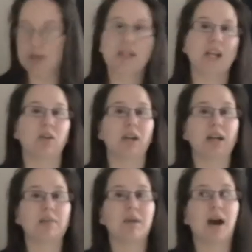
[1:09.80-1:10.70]
update on
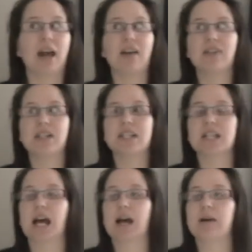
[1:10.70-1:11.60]
him. I
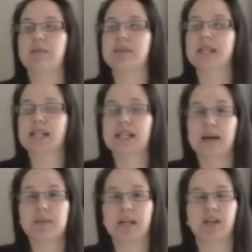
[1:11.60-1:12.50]
haven't done an
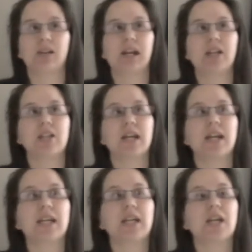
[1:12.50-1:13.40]
update on
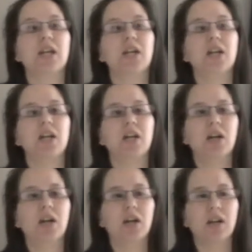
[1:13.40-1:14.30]
AJ
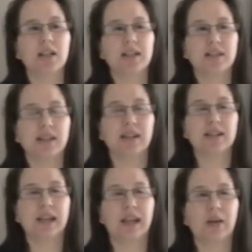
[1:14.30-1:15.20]

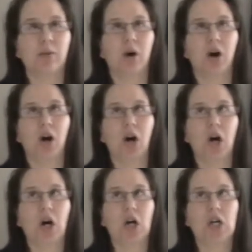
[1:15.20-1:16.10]
since he
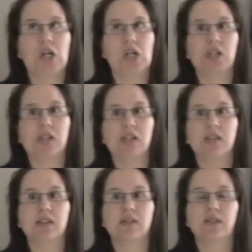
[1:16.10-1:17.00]

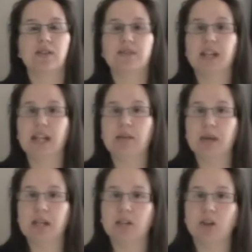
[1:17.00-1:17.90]
was 15
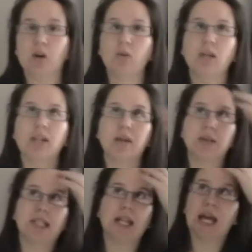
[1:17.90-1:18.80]
months old. I think
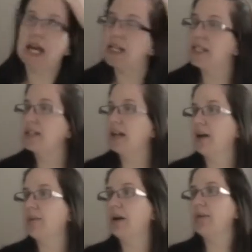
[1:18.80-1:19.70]
was the last
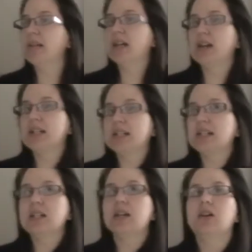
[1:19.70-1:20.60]
update I
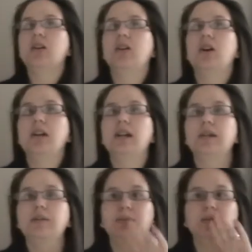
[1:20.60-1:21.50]
did on
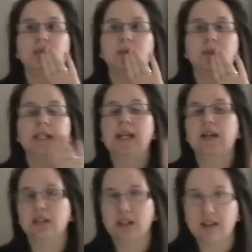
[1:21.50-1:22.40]
him.
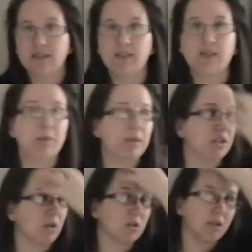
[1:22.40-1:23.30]
Yeah, 15
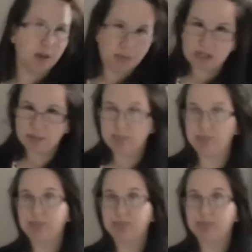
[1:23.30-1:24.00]
months old, so that was,